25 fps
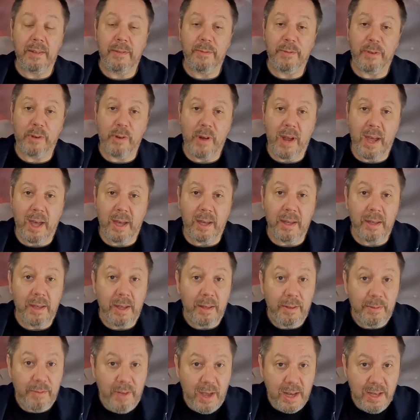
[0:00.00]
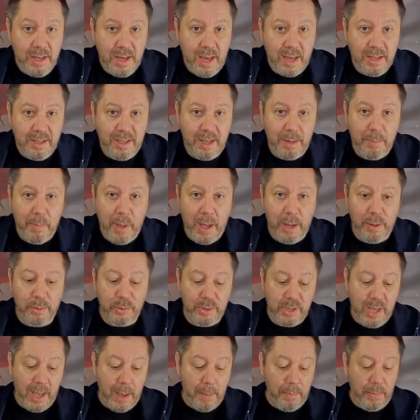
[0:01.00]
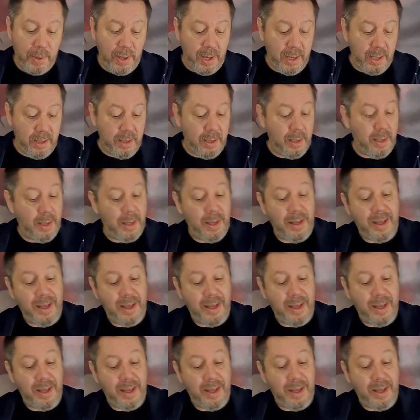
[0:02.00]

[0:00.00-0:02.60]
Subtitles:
for our Fantastic Battles campaign.